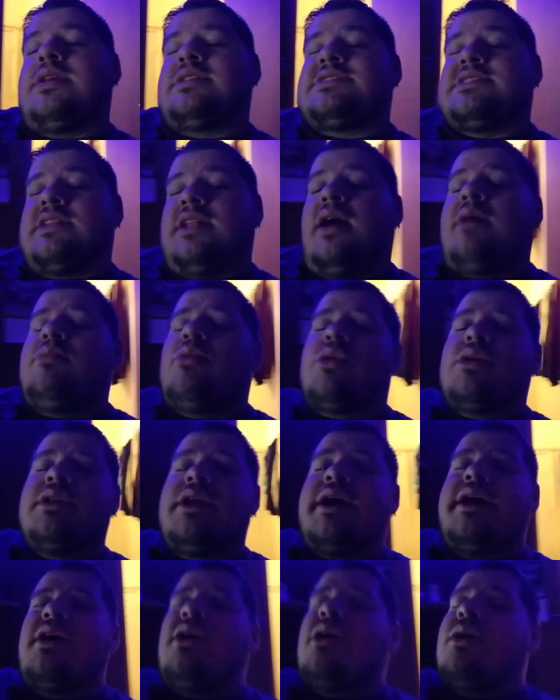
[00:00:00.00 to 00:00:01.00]
It's a lot more
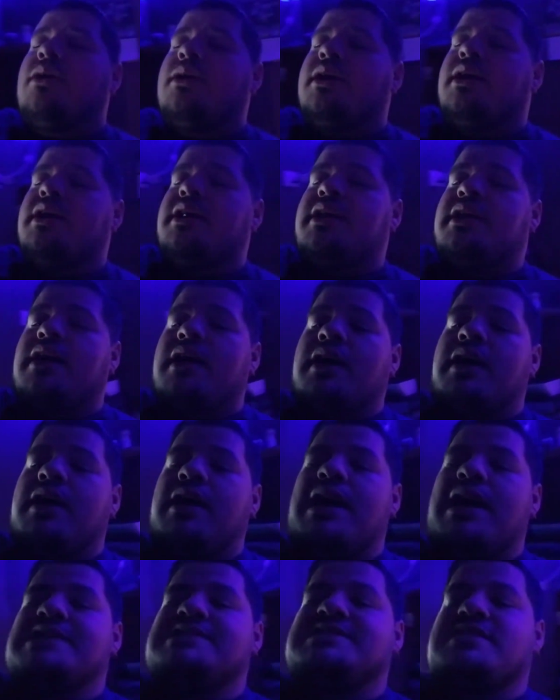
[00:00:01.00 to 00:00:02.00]
lighthearted,
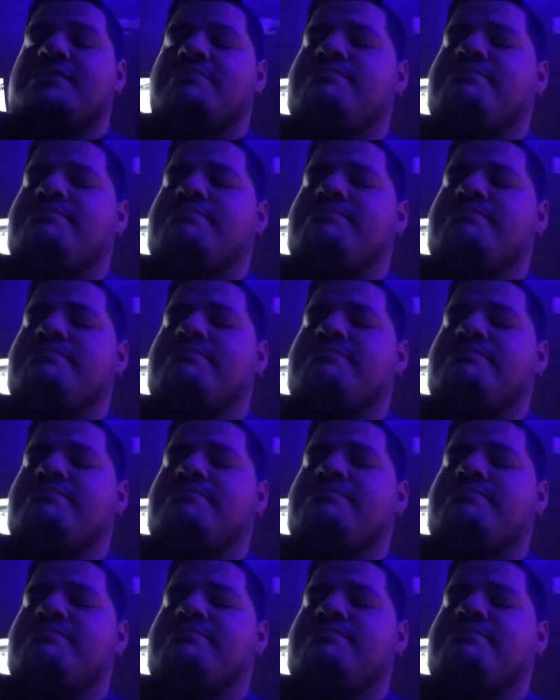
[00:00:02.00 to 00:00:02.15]
has